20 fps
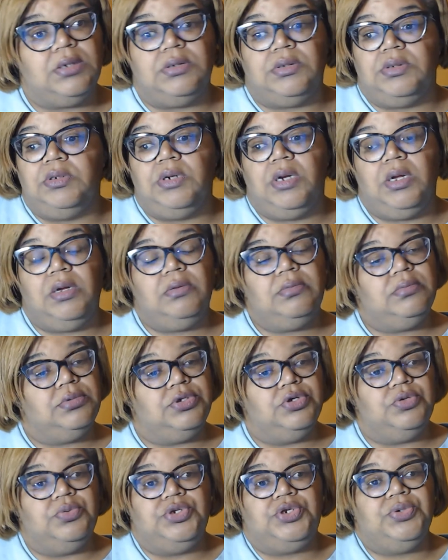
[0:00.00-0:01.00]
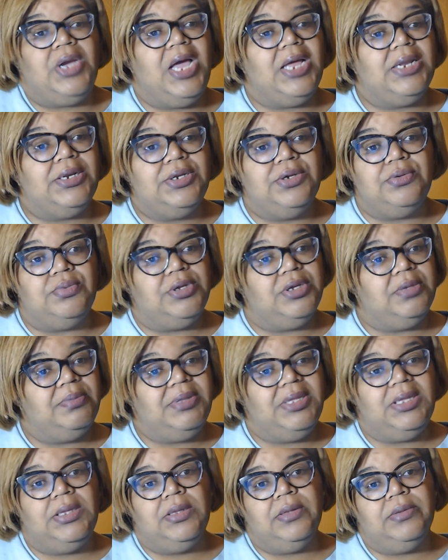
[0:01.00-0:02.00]
you know, do what you gotta do. We'll be
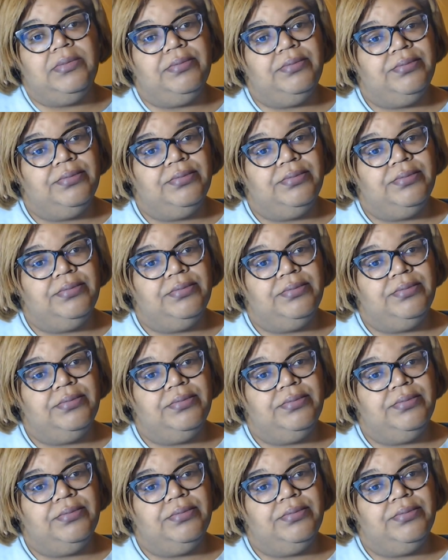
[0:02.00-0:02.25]
here.